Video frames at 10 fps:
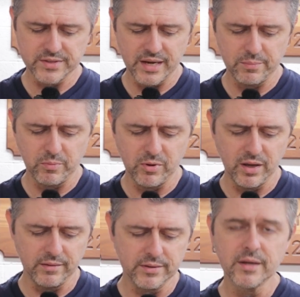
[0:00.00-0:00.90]
was
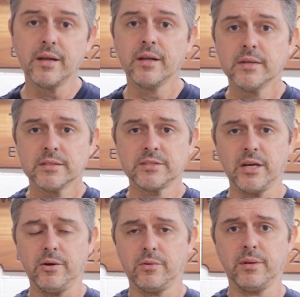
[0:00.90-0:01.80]
capable of.
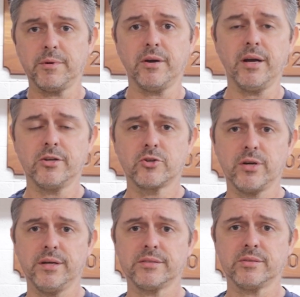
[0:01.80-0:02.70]
So let me go ahead and
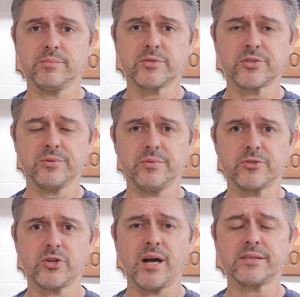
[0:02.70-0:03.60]
show you some
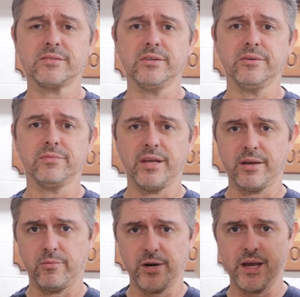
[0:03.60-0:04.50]
shots of
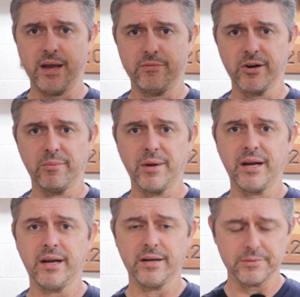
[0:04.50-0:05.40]
like what I have here in my
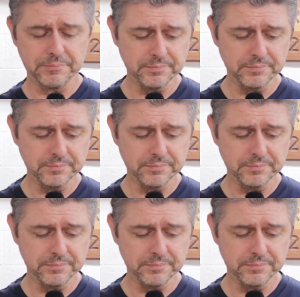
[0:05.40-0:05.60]
hand.